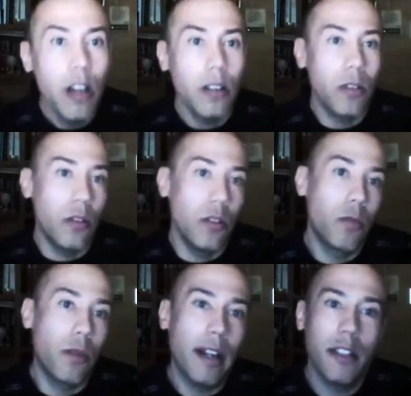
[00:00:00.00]
you
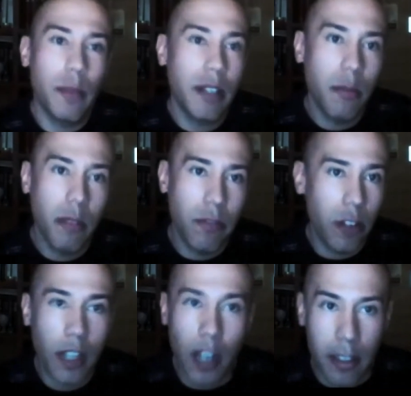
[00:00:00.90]
right, it's becoming
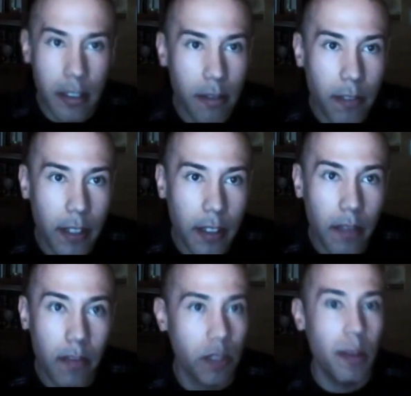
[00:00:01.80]
very cost
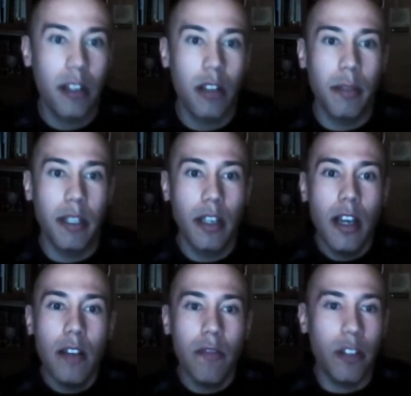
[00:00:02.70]
effective, it's becoming
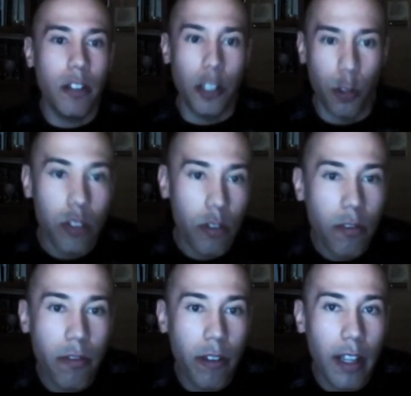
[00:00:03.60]
very user
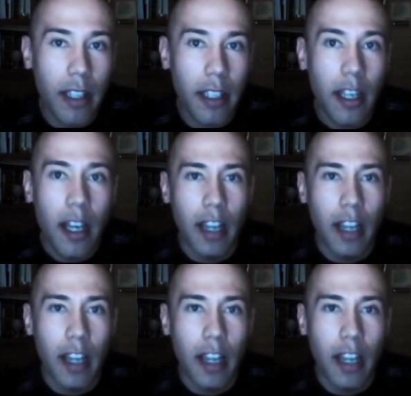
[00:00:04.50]
friendly,